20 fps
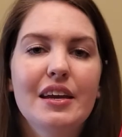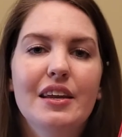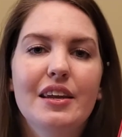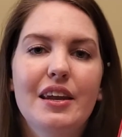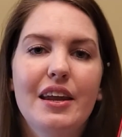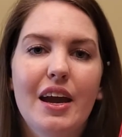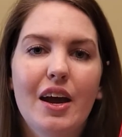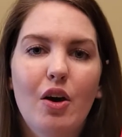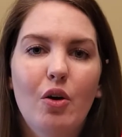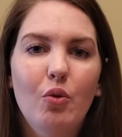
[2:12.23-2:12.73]

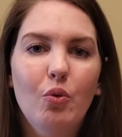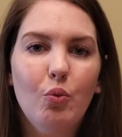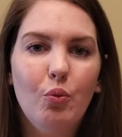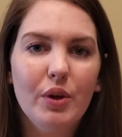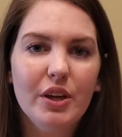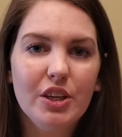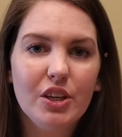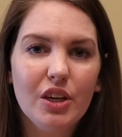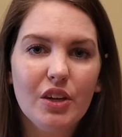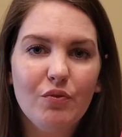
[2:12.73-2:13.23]
Now,
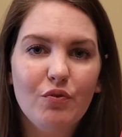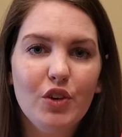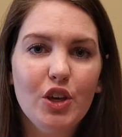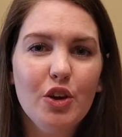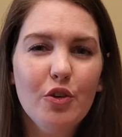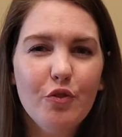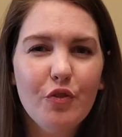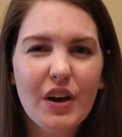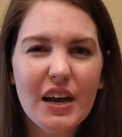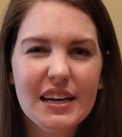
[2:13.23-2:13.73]
when you
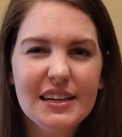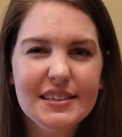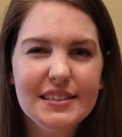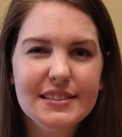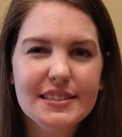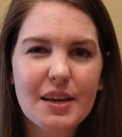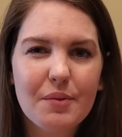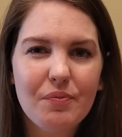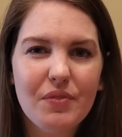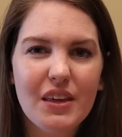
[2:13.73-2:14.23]
find
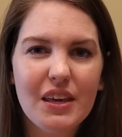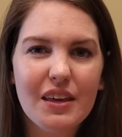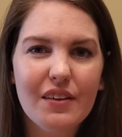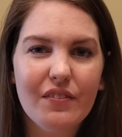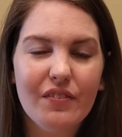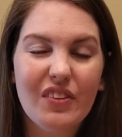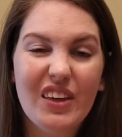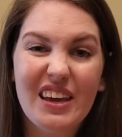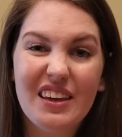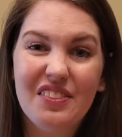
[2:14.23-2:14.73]
something
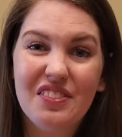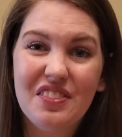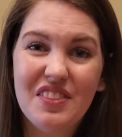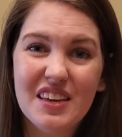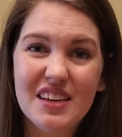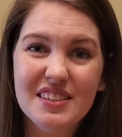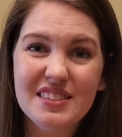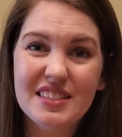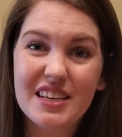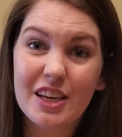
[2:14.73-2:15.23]
like
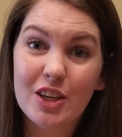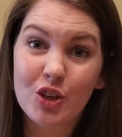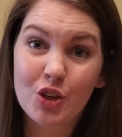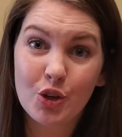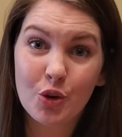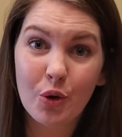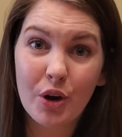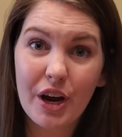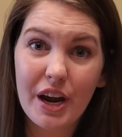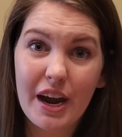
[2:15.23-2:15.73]
this at
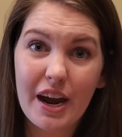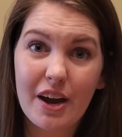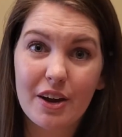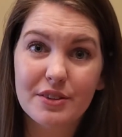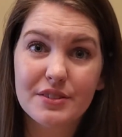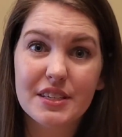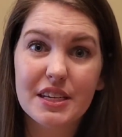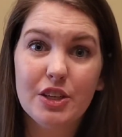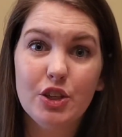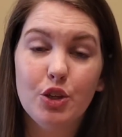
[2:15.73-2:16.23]
your
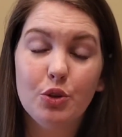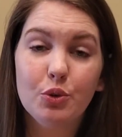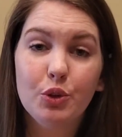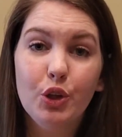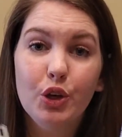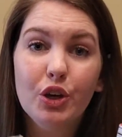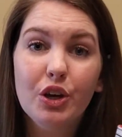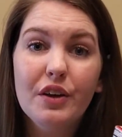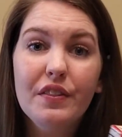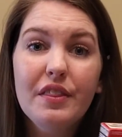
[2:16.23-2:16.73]
house and you
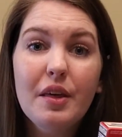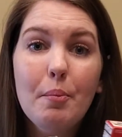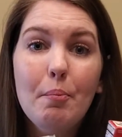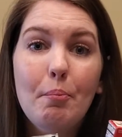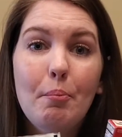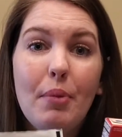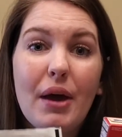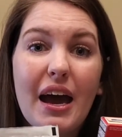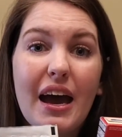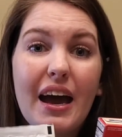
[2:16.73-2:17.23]
look on the
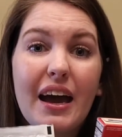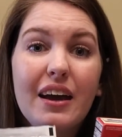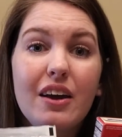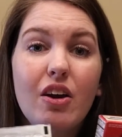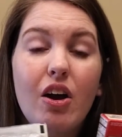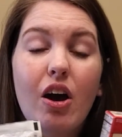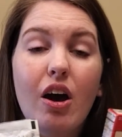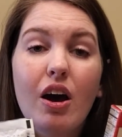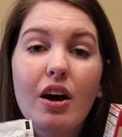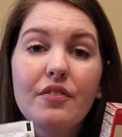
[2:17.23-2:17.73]

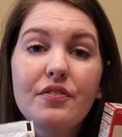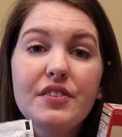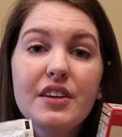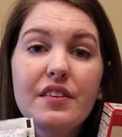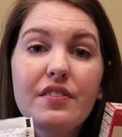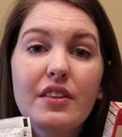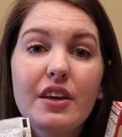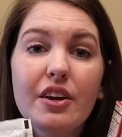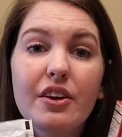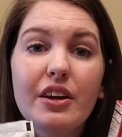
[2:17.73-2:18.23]
back,
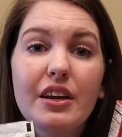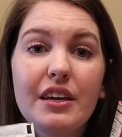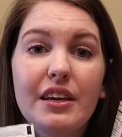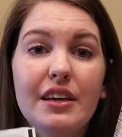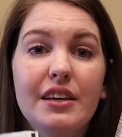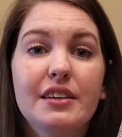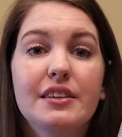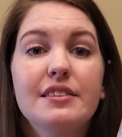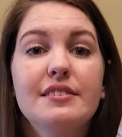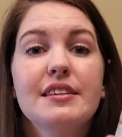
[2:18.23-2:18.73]
often there
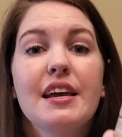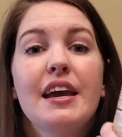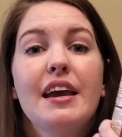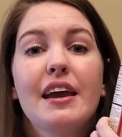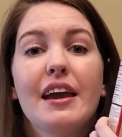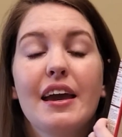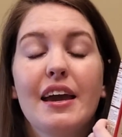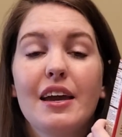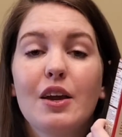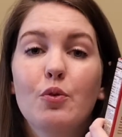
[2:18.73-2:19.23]
is
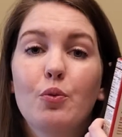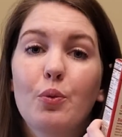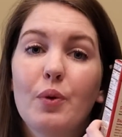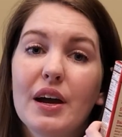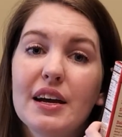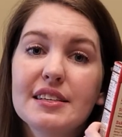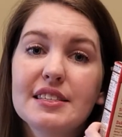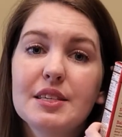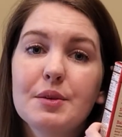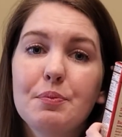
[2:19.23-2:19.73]
a
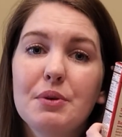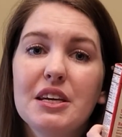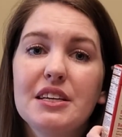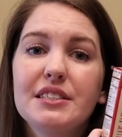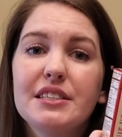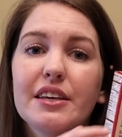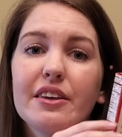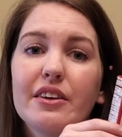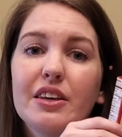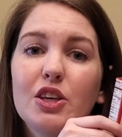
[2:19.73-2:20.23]
recipe
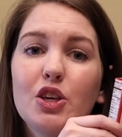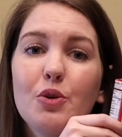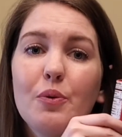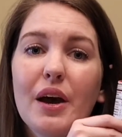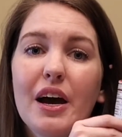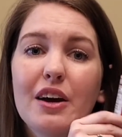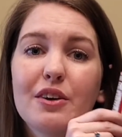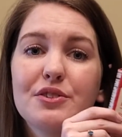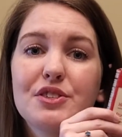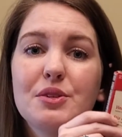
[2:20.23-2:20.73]
telling you
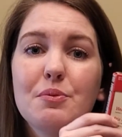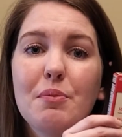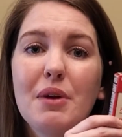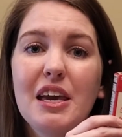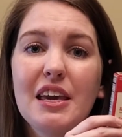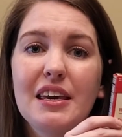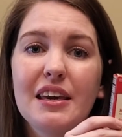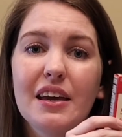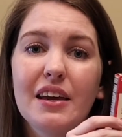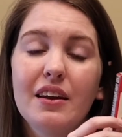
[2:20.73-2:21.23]
how to
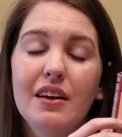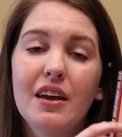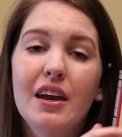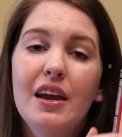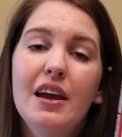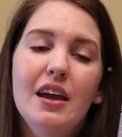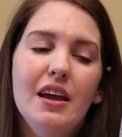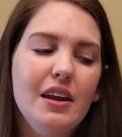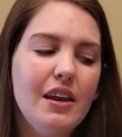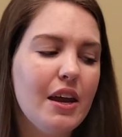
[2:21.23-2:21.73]
make it.
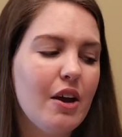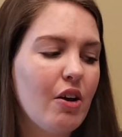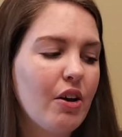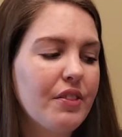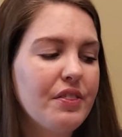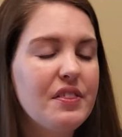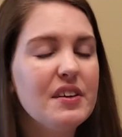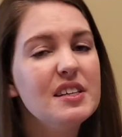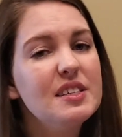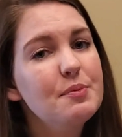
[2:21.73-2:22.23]
Now,
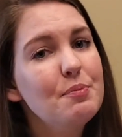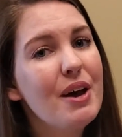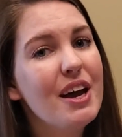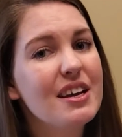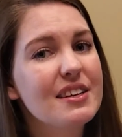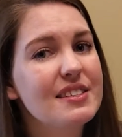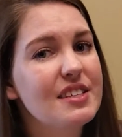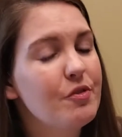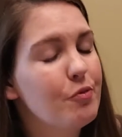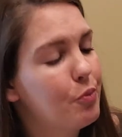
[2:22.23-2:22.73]
on this
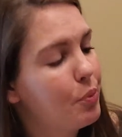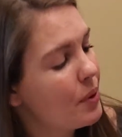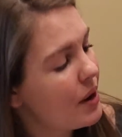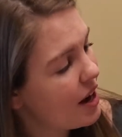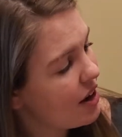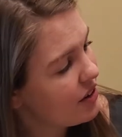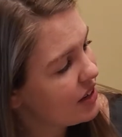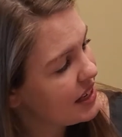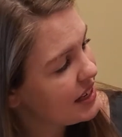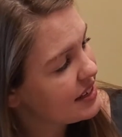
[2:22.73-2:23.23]
box of
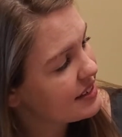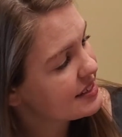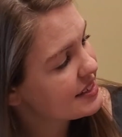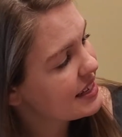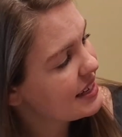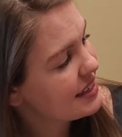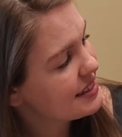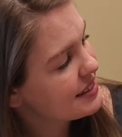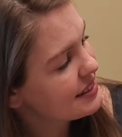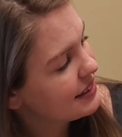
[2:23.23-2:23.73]
brownies,
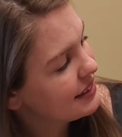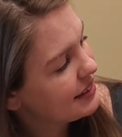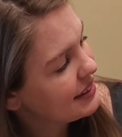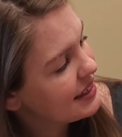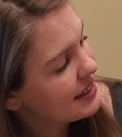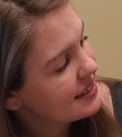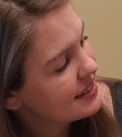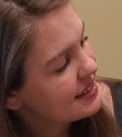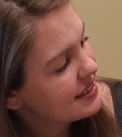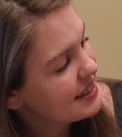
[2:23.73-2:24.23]
it's
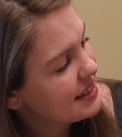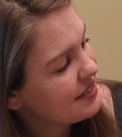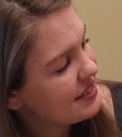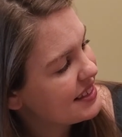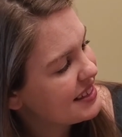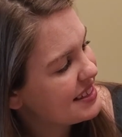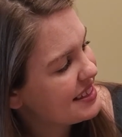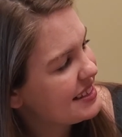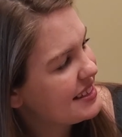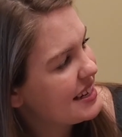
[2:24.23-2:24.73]
listed the
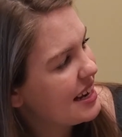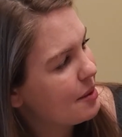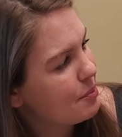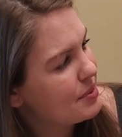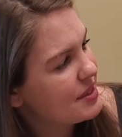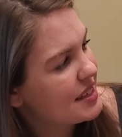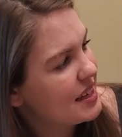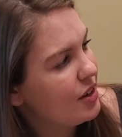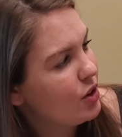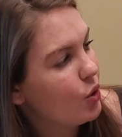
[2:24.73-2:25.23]

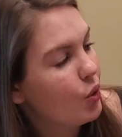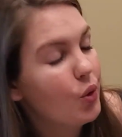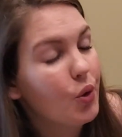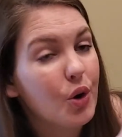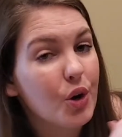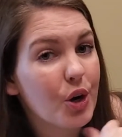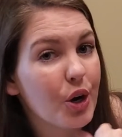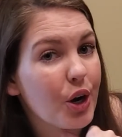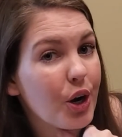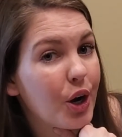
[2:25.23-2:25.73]
steps in
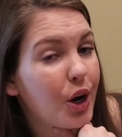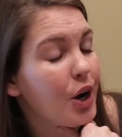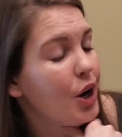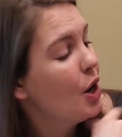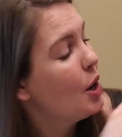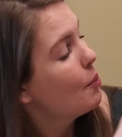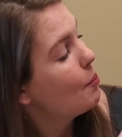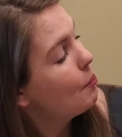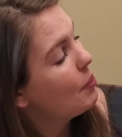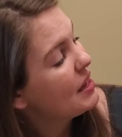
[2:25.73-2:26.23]
order,
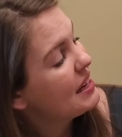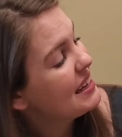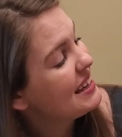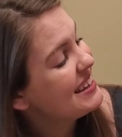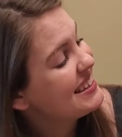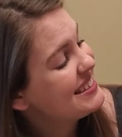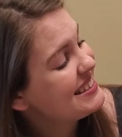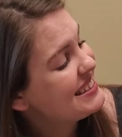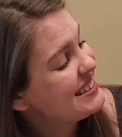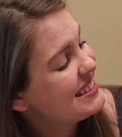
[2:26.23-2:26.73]
but
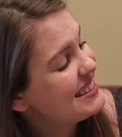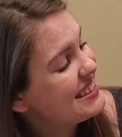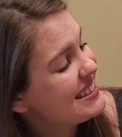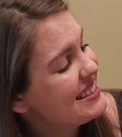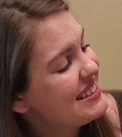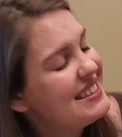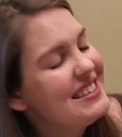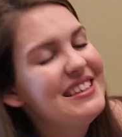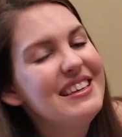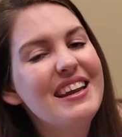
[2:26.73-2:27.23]
it
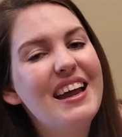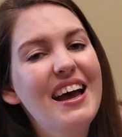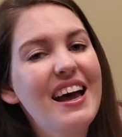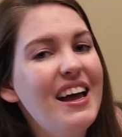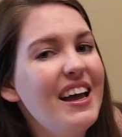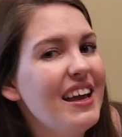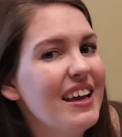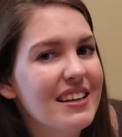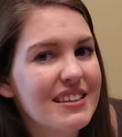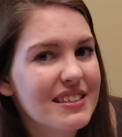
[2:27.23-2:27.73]
did
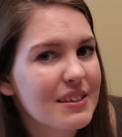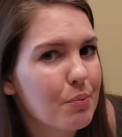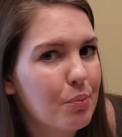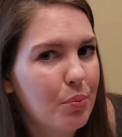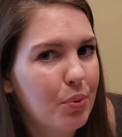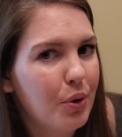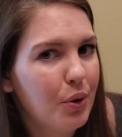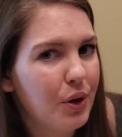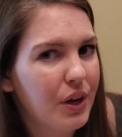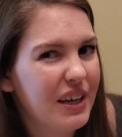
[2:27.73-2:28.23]
not
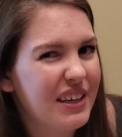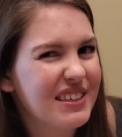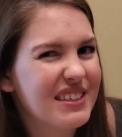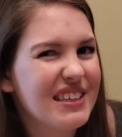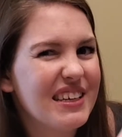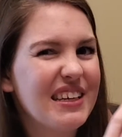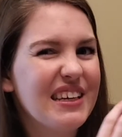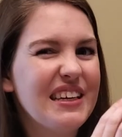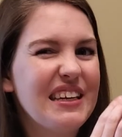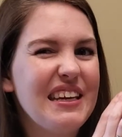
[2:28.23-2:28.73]
put
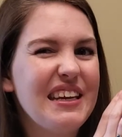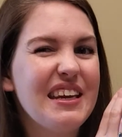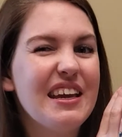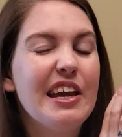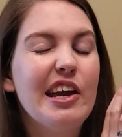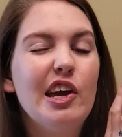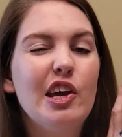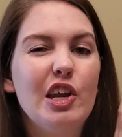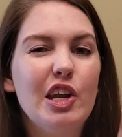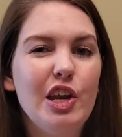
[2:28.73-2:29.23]
any
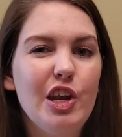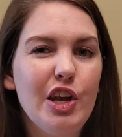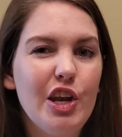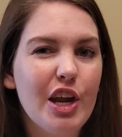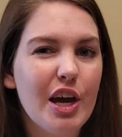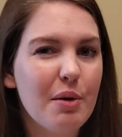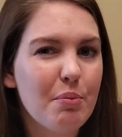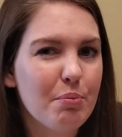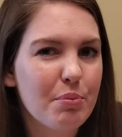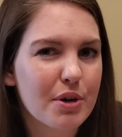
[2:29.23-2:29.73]

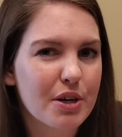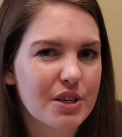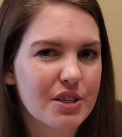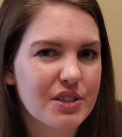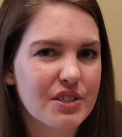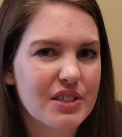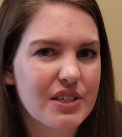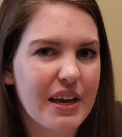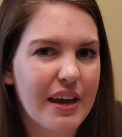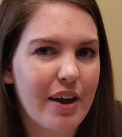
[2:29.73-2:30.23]

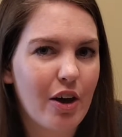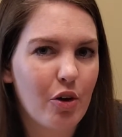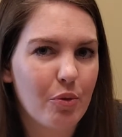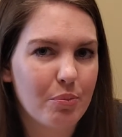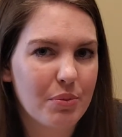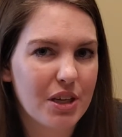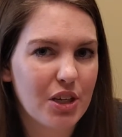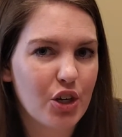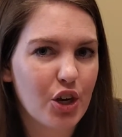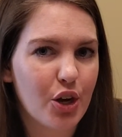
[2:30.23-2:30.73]
numbers to help
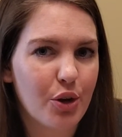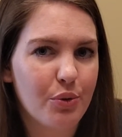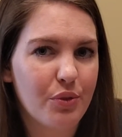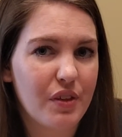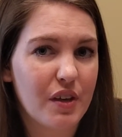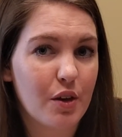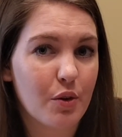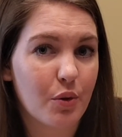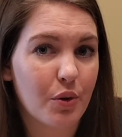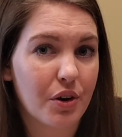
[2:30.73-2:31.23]
me know
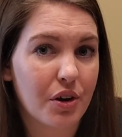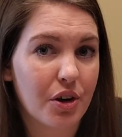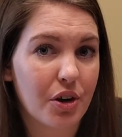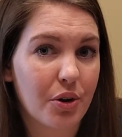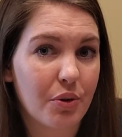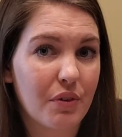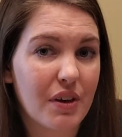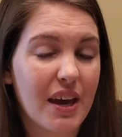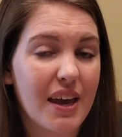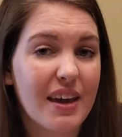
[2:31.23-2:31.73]
the
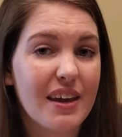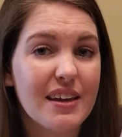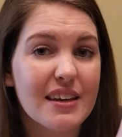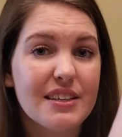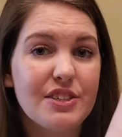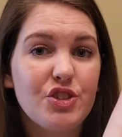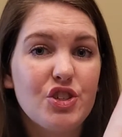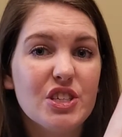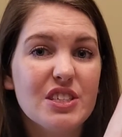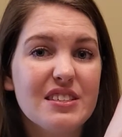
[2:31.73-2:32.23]
order, okay?
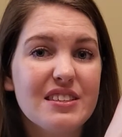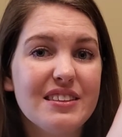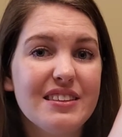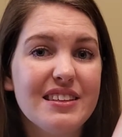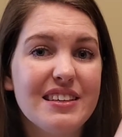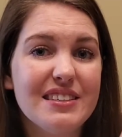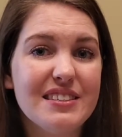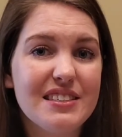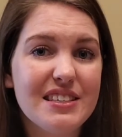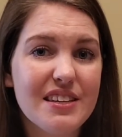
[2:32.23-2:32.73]
It just
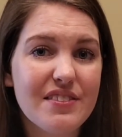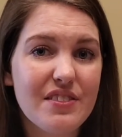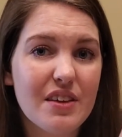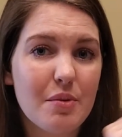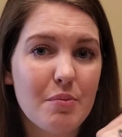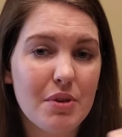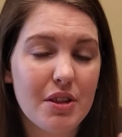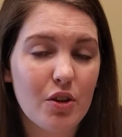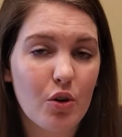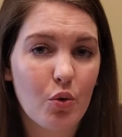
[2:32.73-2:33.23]
listed
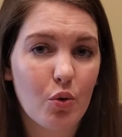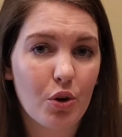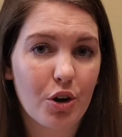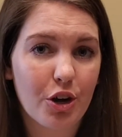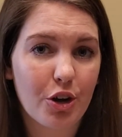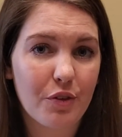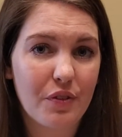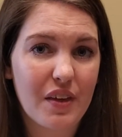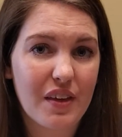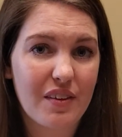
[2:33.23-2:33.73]
them in the
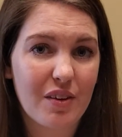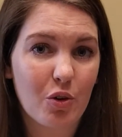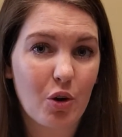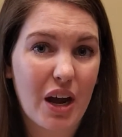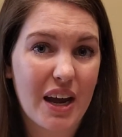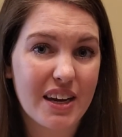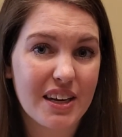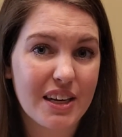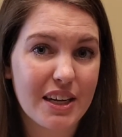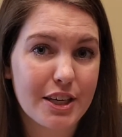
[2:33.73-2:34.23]
order that
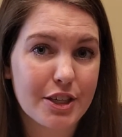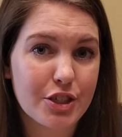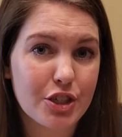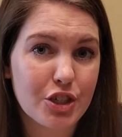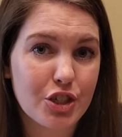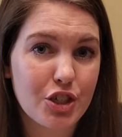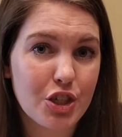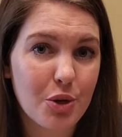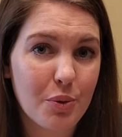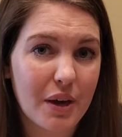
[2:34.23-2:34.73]
I need to
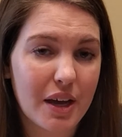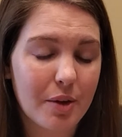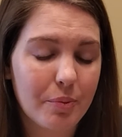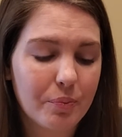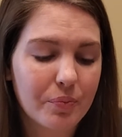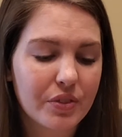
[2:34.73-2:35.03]
do it.